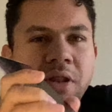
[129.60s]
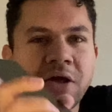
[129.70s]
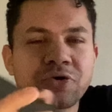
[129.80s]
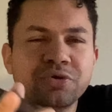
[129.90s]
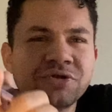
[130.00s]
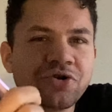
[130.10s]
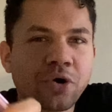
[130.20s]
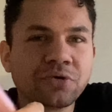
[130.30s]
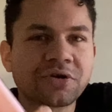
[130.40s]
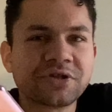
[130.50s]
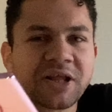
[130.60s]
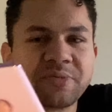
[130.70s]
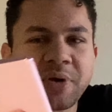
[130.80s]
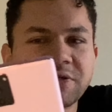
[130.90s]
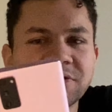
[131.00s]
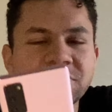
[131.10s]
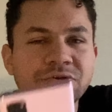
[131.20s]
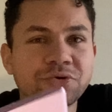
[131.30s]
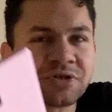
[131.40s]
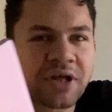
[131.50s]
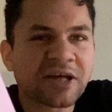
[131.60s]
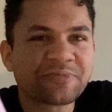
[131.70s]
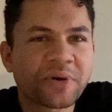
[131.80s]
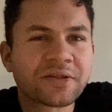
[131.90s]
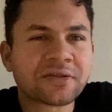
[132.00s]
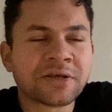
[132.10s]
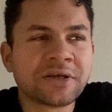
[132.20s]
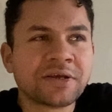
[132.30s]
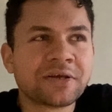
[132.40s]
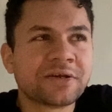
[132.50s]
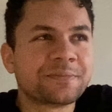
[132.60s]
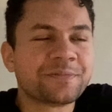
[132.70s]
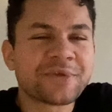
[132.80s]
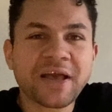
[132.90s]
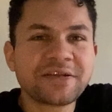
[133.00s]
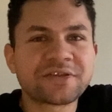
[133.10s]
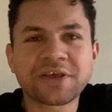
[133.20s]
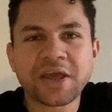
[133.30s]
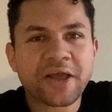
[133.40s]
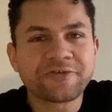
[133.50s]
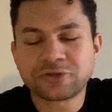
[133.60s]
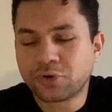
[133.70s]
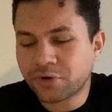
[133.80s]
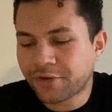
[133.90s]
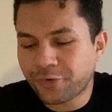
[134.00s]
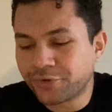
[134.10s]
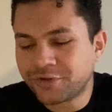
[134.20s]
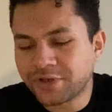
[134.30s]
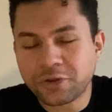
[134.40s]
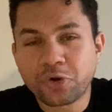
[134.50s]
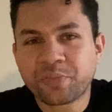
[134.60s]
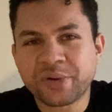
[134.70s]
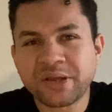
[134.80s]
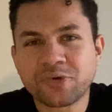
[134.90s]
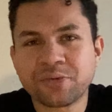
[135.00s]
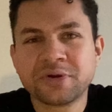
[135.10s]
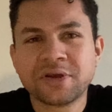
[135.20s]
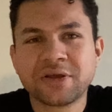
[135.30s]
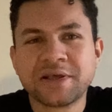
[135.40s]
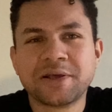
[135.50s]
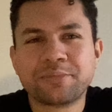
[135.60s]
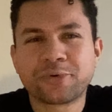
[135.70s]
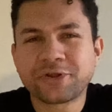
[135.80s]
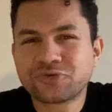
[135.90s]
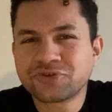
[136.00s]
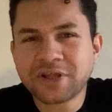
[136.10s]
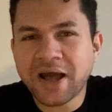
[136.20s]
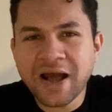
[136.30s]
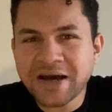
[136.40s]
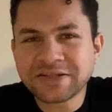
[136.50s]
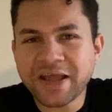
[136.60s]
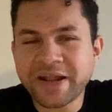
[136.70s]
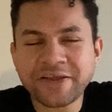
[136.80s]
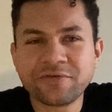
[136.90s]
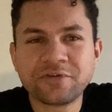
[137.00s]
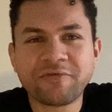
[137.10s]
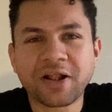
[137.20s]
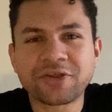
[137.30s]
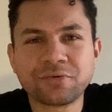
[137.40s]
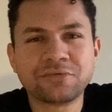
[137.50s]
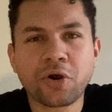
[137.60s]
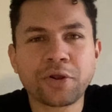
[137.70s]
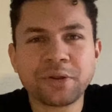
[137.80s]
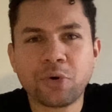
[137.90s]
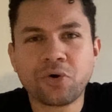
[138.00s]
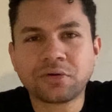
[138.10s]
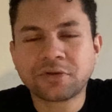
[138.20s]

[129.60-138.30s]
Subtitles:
Using a Note on a daily basis and using the S Pen, yes, the curves look good and they look premium, but it doesn't add anything of value, not anymore.